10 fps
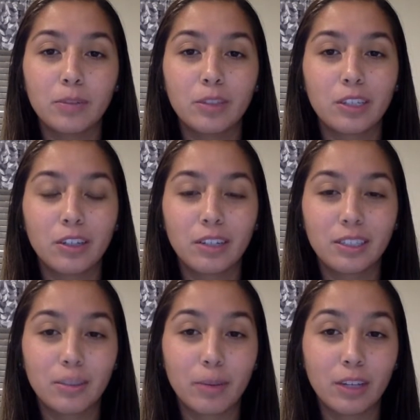to decrease
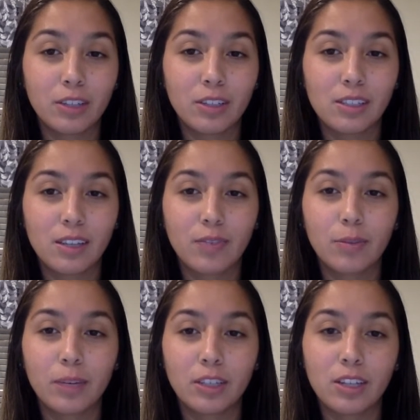the patient's
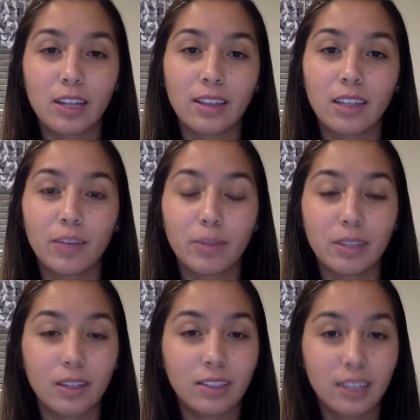inflammation at the left
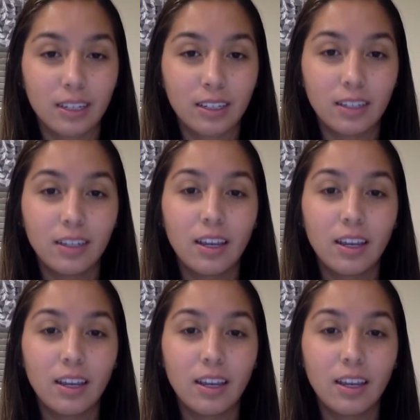patellar tendon.